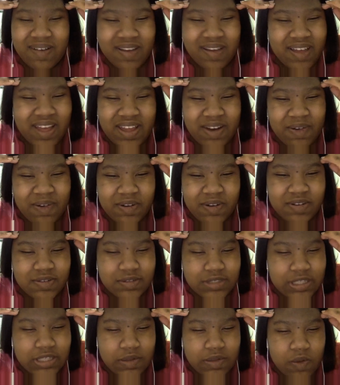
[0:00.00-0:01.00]
I don't
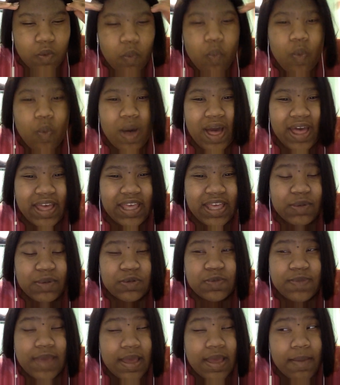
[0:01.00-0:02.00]
understand why he
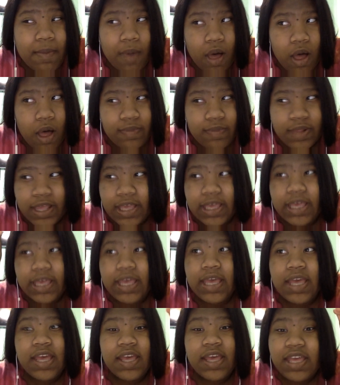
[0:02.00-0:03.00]
was being mobbed. Like,
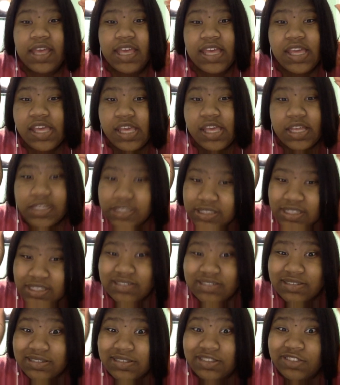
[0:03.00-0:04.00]
he is
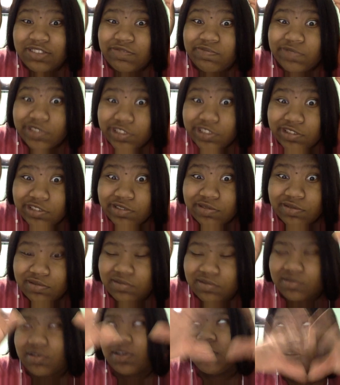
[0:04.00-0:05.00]
not that
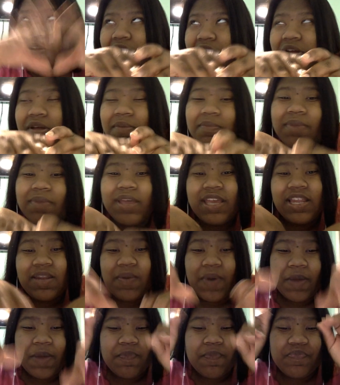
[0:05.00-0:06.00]
special. But
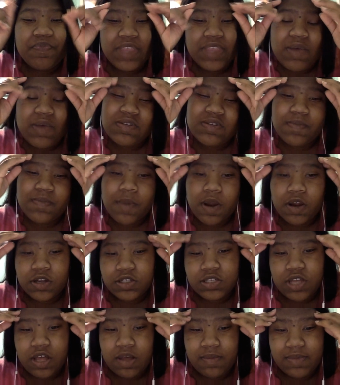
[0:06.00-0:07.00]
anyway, it was Mark
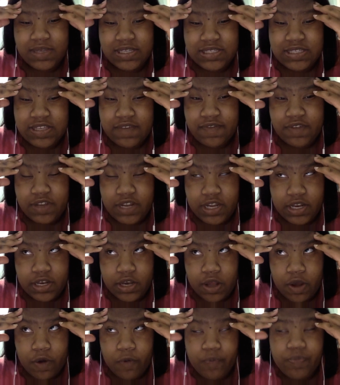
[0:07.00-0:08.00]
Thomas, if you didn't
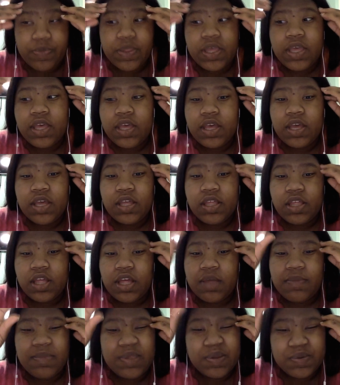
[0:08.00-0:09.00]
know.
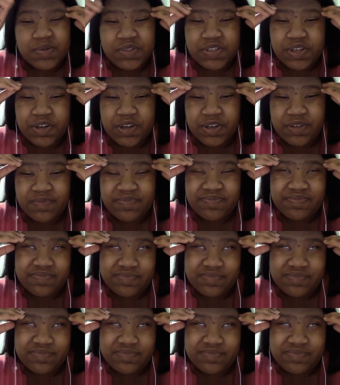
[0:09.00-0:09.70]
Amuser.